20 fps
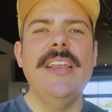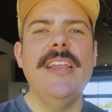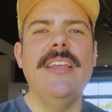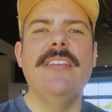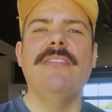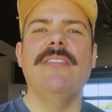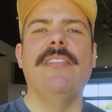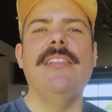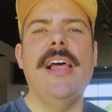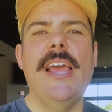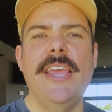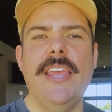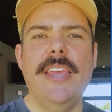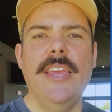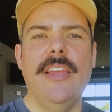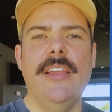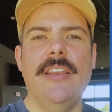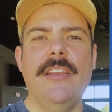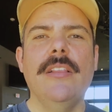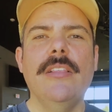is like
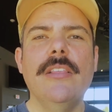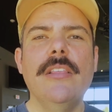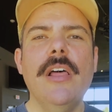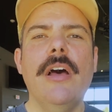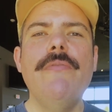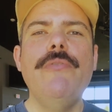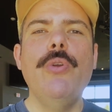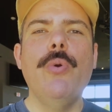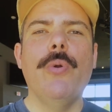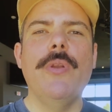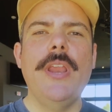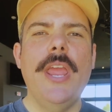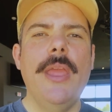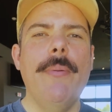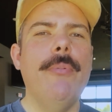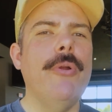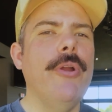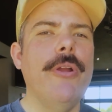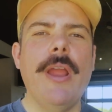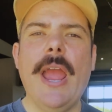it. Love your
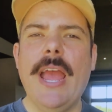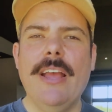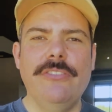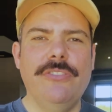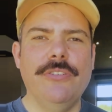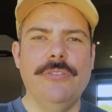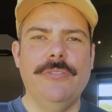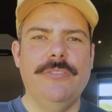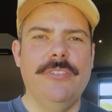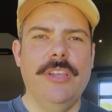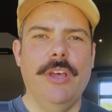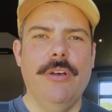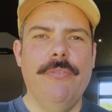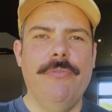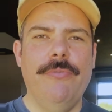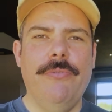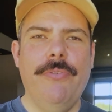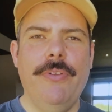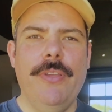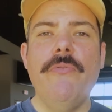neighbor as yourself."